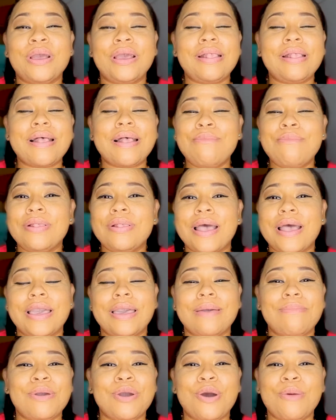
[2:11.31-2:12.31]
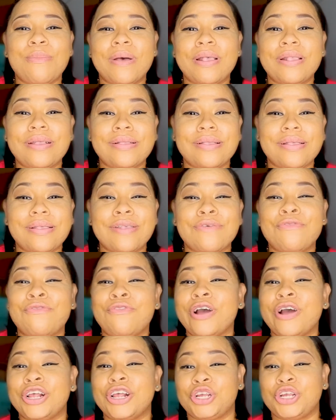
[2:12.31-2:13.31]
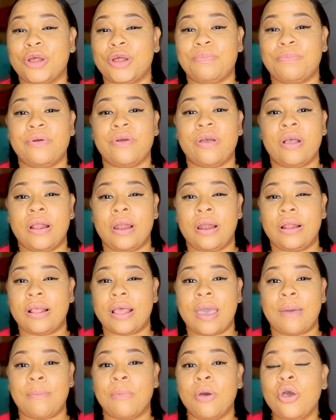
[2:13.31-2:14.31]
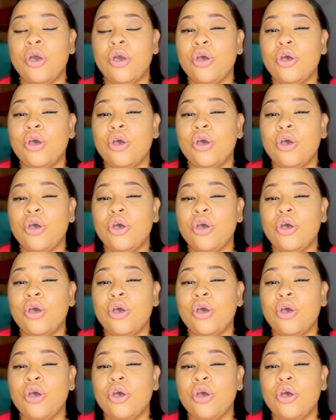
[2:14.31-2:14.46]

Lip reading: It's almost like you become a citizen for a short period of time.